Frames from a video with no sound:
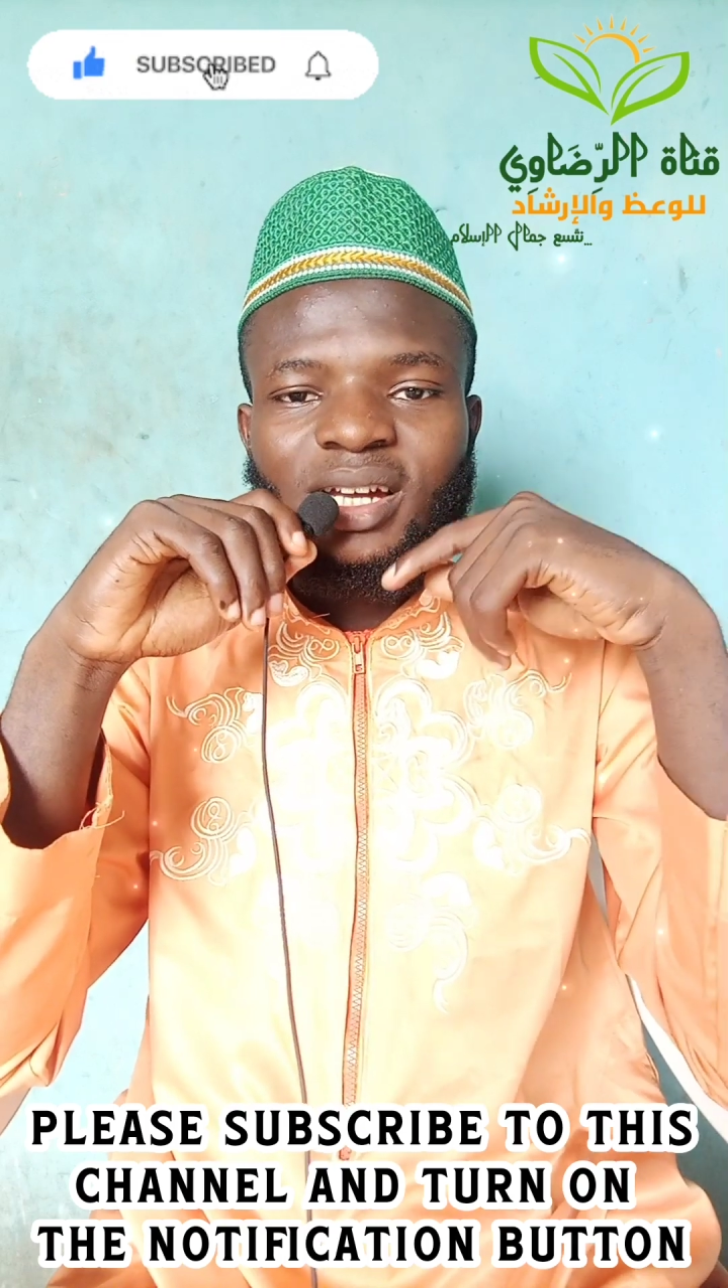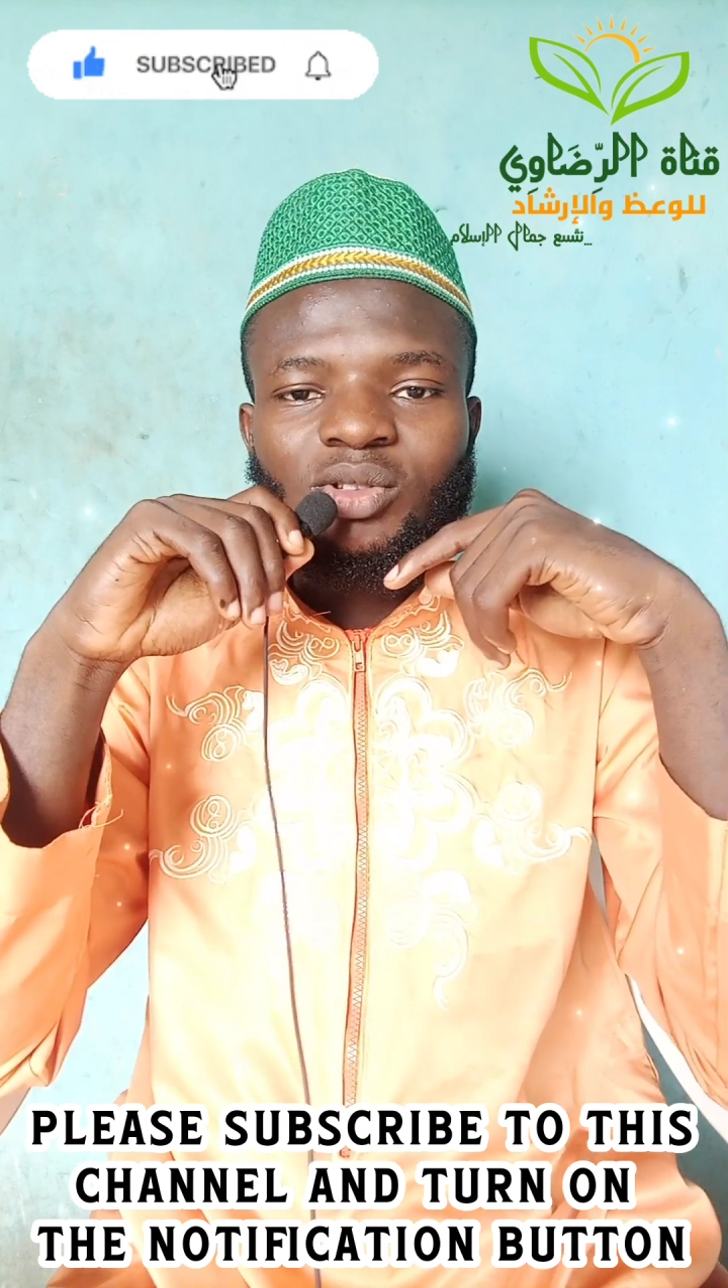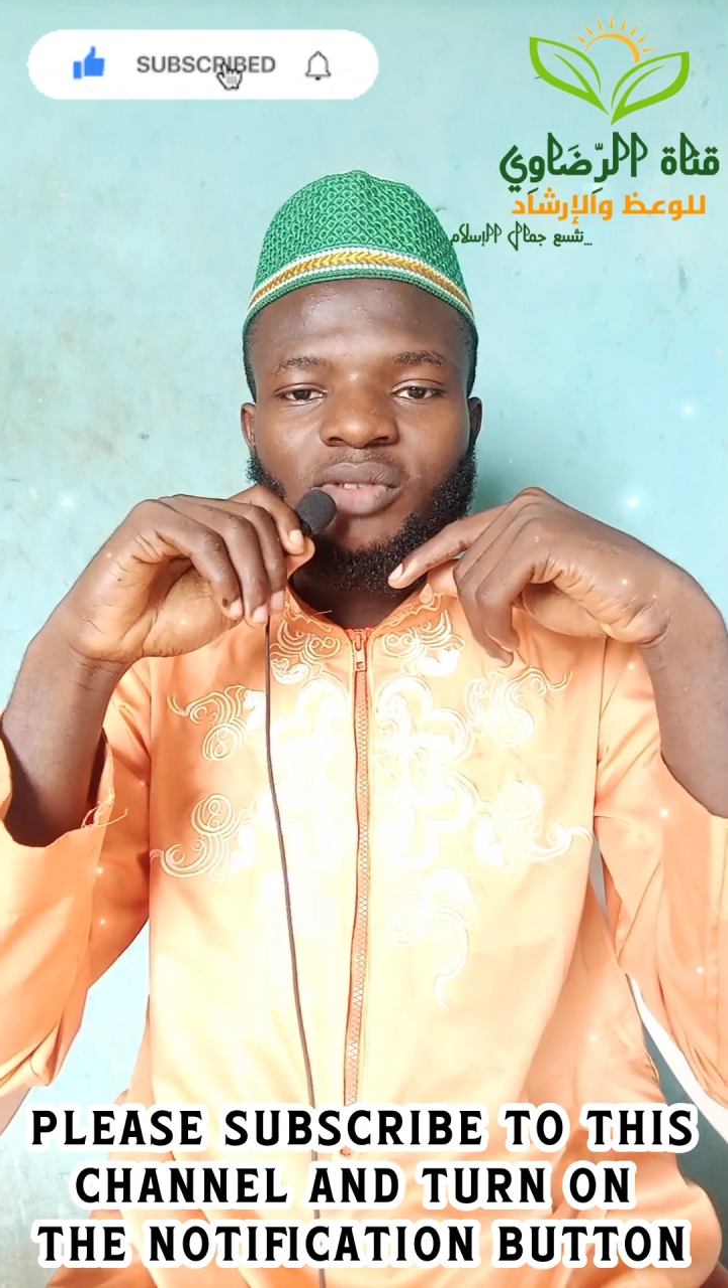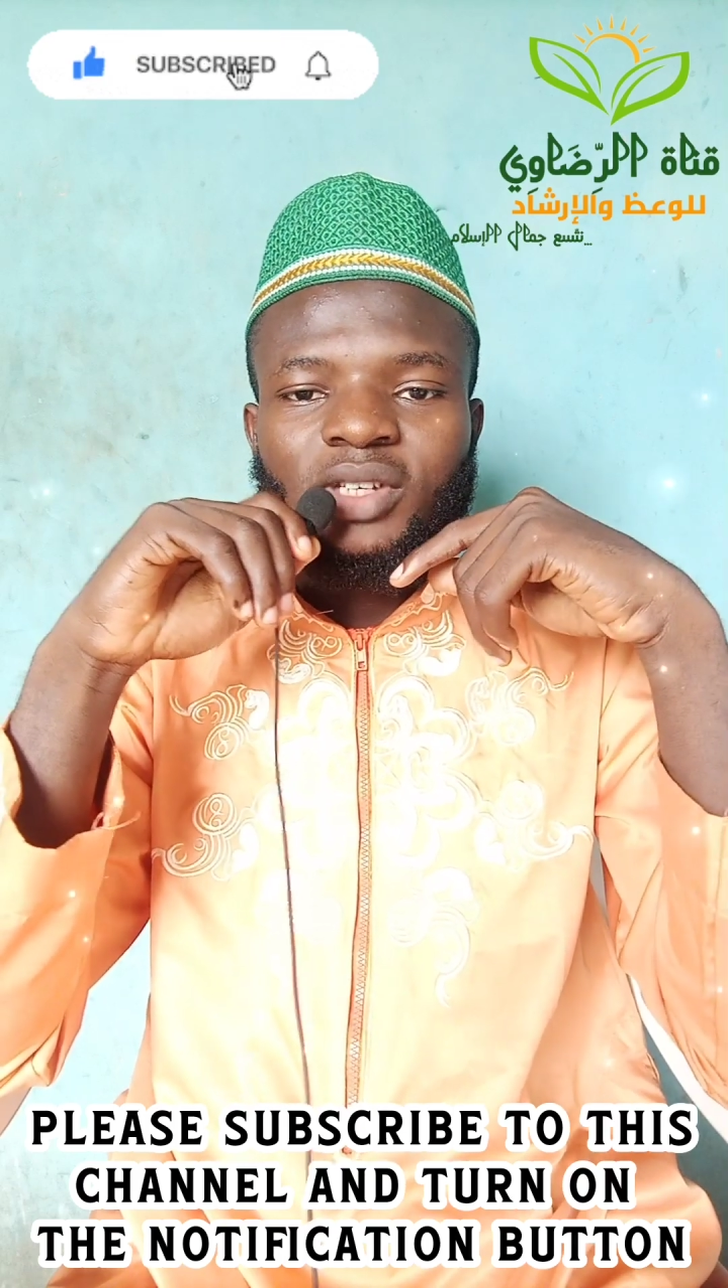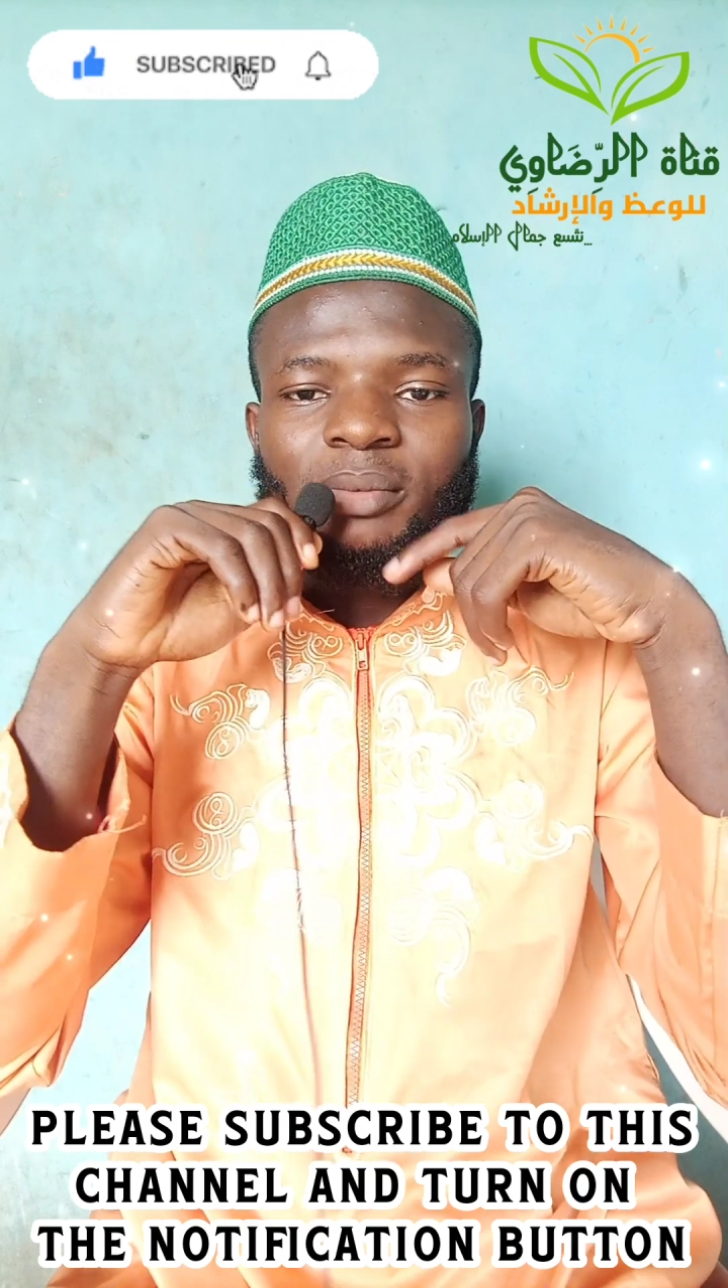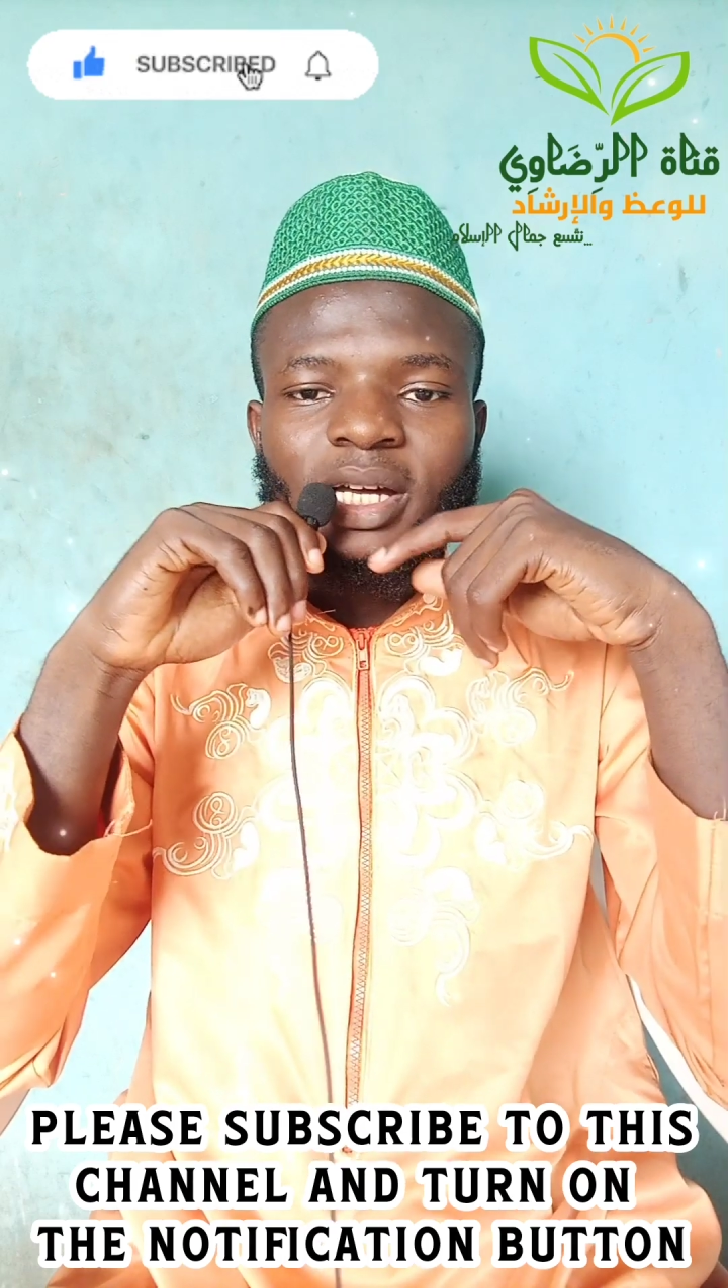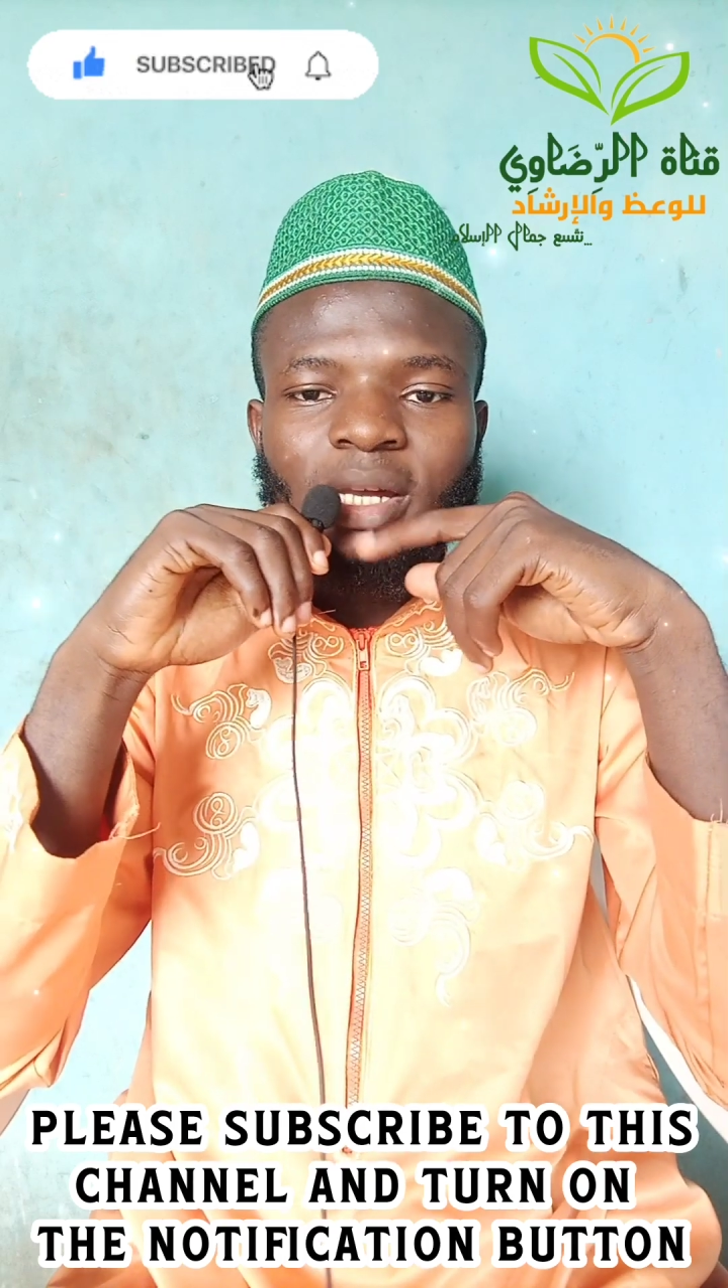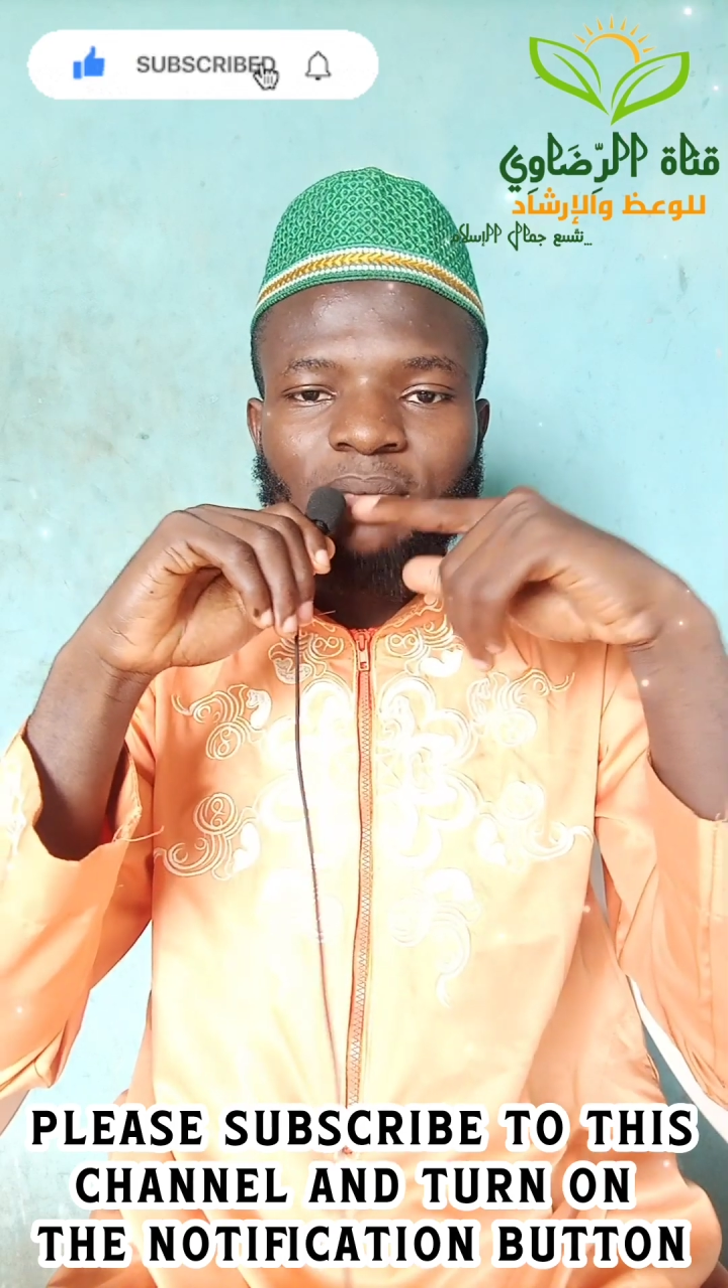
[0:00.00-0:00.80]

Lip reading: act of ibadah.